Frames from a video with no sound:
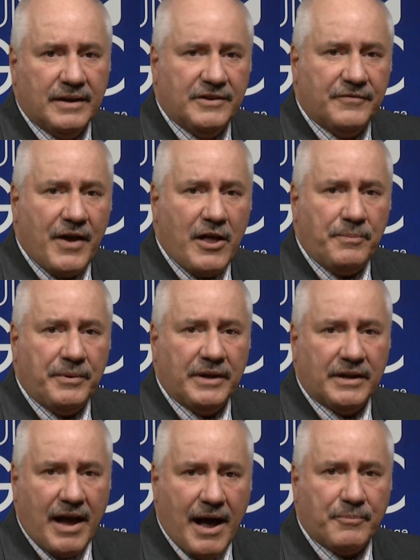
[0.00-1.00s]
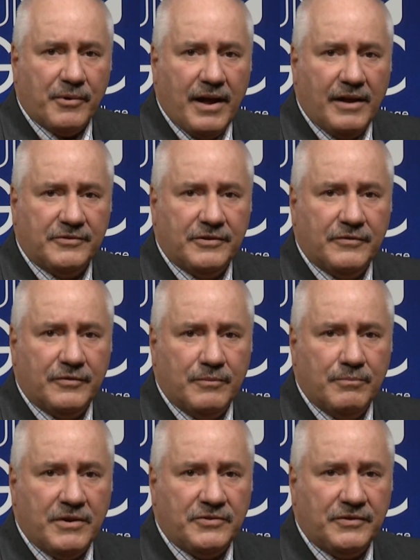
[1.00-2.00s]
In developing a comprehensive,
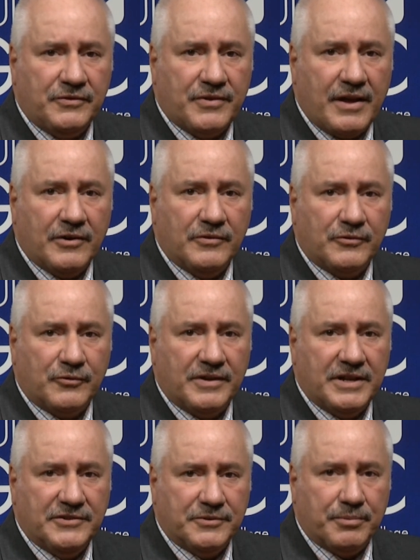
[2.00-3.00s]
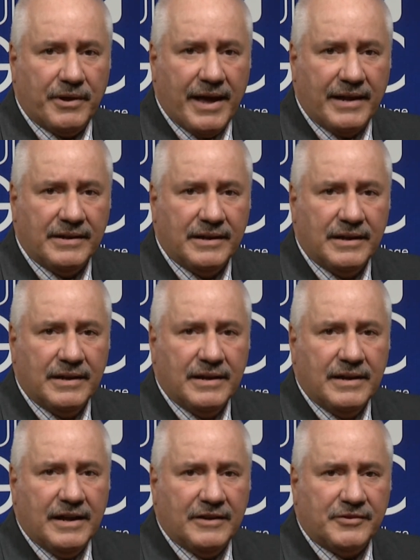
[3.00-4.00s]
mission-centered strategic plan,
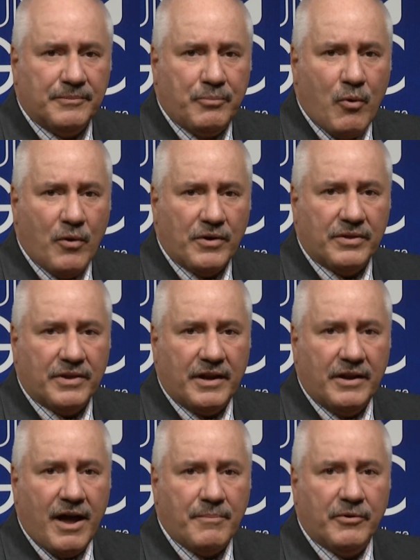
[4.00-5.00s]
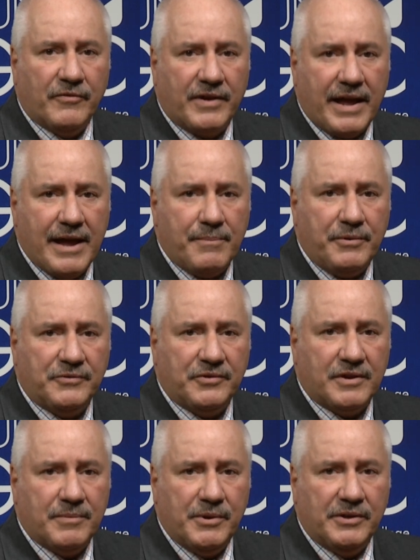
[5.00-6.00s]
it's important that a number of campus
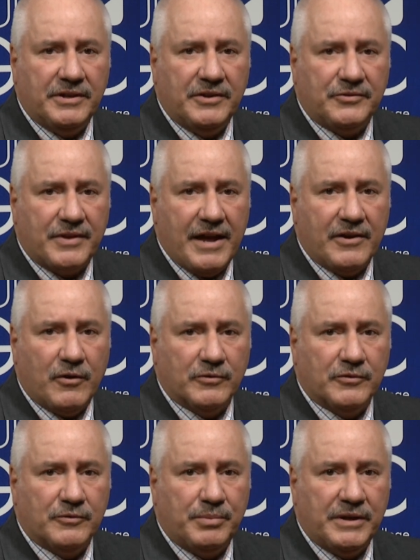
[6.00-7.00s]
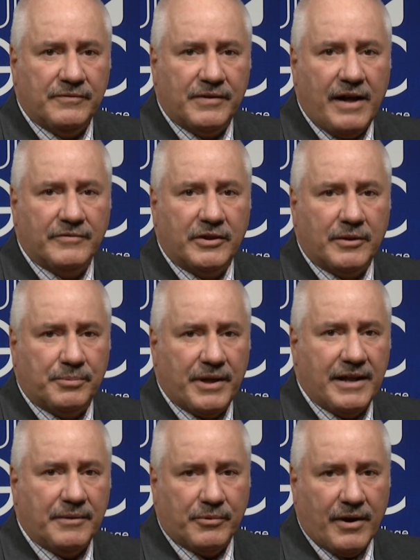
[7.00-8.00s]
and community stakeholders be involved in the
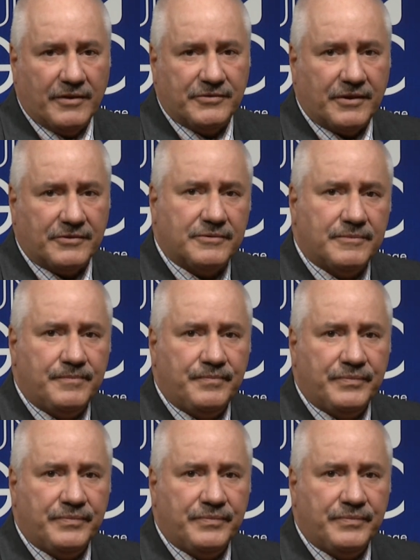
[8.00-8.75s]
planning process.